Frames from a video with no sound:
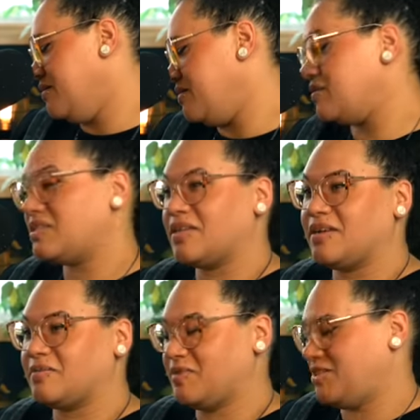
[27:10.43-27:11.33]
No, is that,
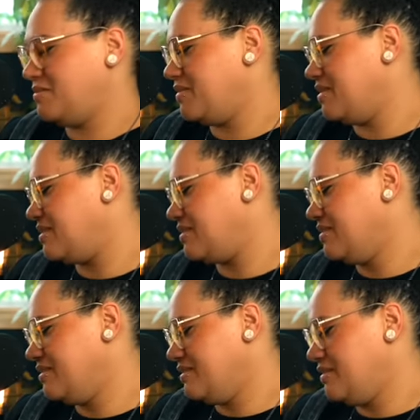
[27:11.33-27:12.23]
that is not a part of it.
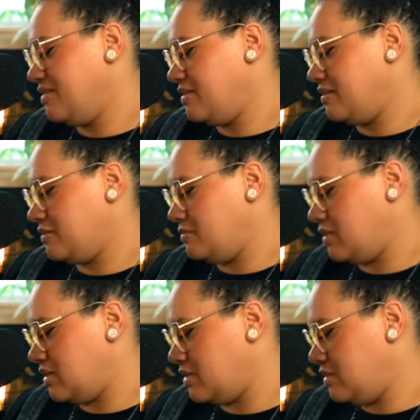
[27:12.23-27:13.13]
Yes, it is. Oh,
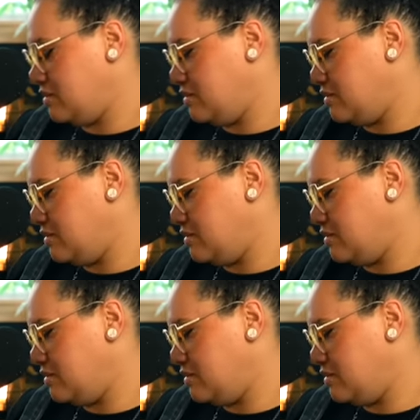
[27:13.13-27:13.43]
God.